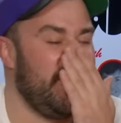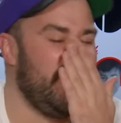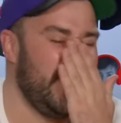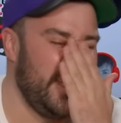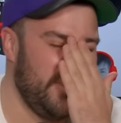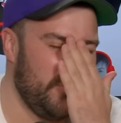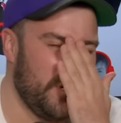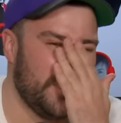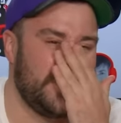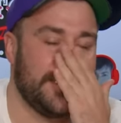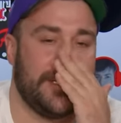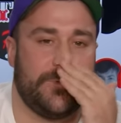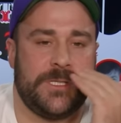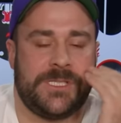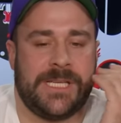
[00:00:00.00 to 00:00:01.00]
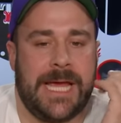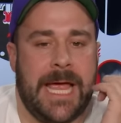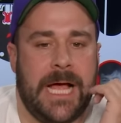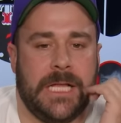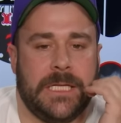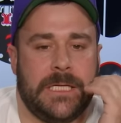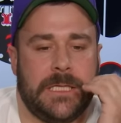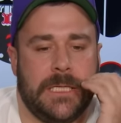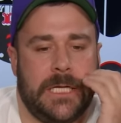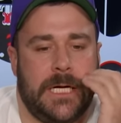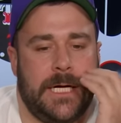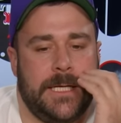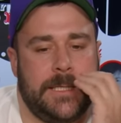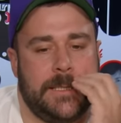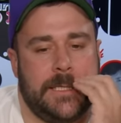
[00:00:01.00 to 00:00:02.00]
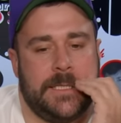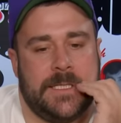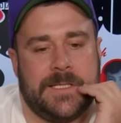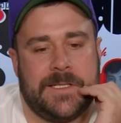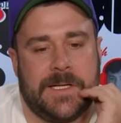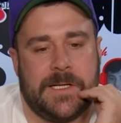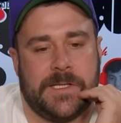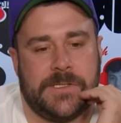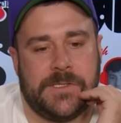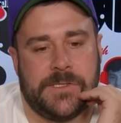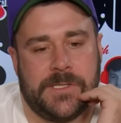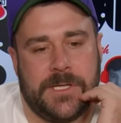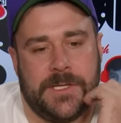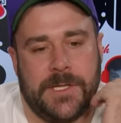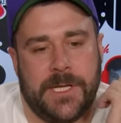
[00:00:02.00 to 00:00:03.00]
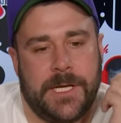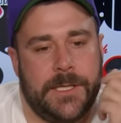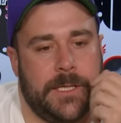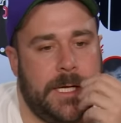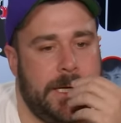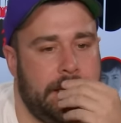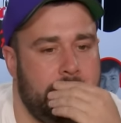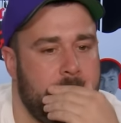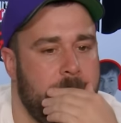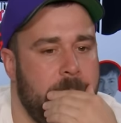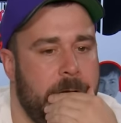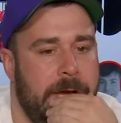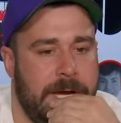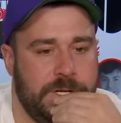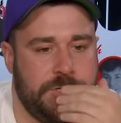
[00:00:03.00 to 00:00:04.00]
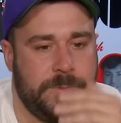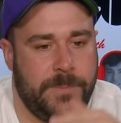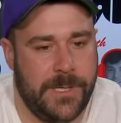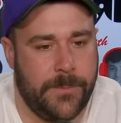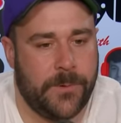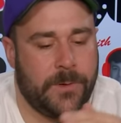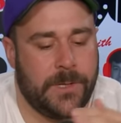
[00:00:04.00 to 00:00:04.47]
have any weird stuff. We just say hella a lot, and then cuss, and then like Cuss. Asian people